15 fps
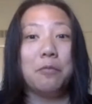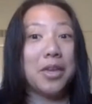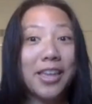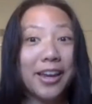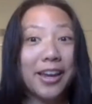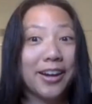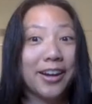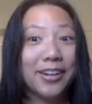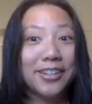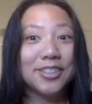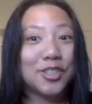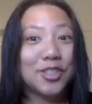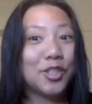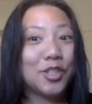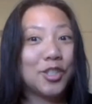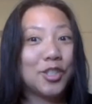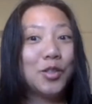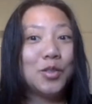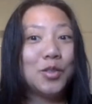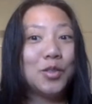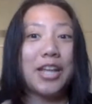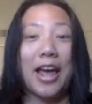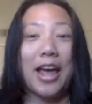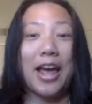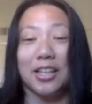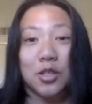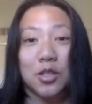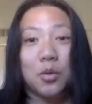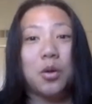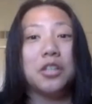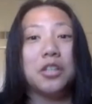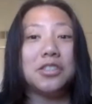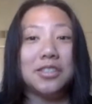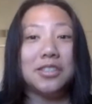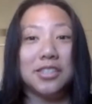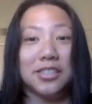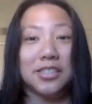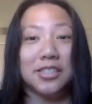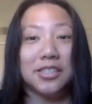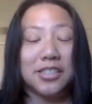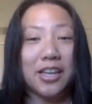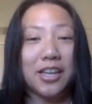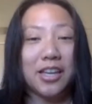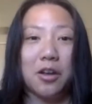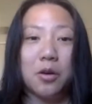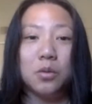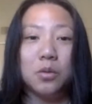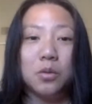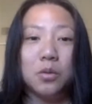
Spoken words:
be there to ask the questions, to take the notes.